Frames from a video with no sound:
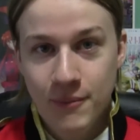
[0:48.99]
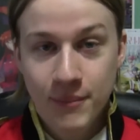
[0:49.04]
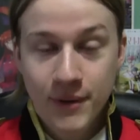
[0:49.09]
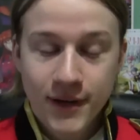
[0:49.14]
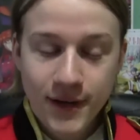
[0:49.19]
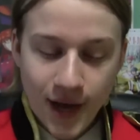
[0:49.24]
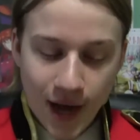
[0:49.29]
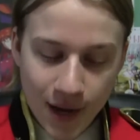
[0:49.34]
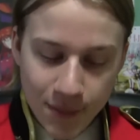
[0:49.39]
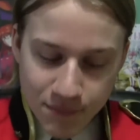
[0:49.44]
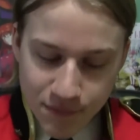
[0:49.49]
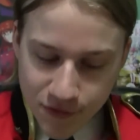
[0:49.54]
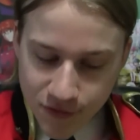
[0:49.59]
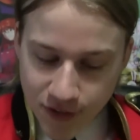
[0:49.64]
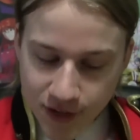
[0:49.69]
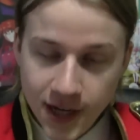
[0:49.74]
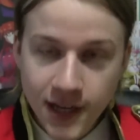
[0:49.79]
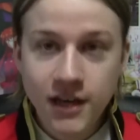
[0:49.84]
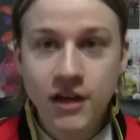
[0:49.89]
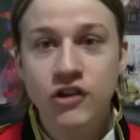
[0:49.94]
But I'm
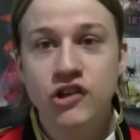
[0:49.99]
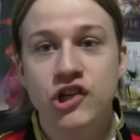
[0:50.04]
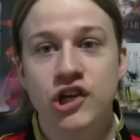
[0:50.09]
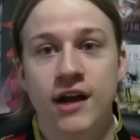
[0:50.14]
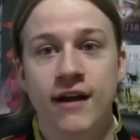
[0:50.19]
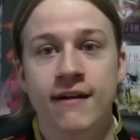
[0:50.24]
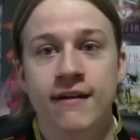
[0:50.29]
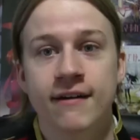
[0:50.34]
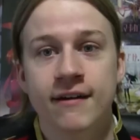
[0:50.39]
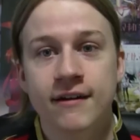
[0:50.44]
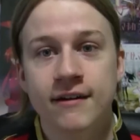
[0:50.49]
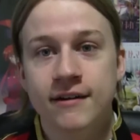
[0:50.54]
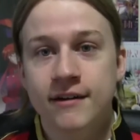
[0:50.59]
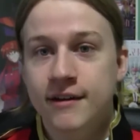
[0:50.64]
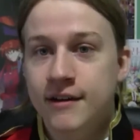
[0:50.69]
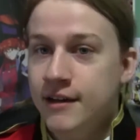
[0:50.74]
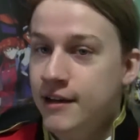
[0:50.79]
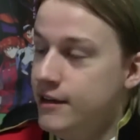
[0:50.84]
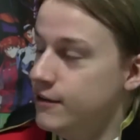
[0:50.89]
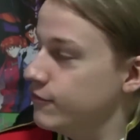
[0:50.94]
sitting in a chair
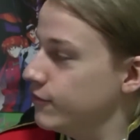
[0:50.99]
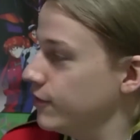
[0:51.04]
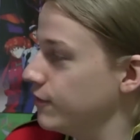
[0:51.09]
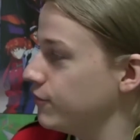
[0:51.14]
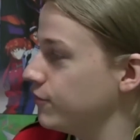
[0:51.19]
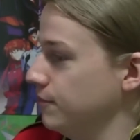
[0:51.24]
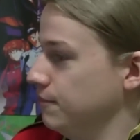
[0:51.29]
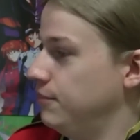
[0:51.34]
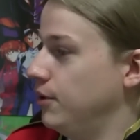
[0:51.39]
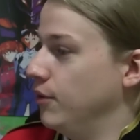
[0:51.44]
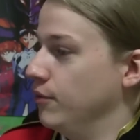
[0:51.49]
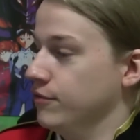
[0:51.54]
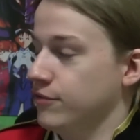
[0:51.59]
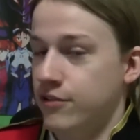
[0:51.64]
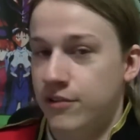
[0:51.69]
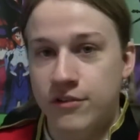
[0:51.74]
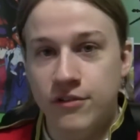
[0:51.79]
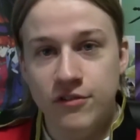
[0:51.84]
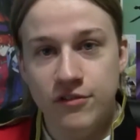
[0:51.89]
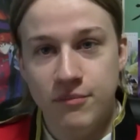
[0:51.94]
in front of some
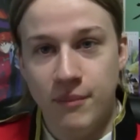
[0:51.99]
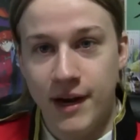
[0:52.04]
posters.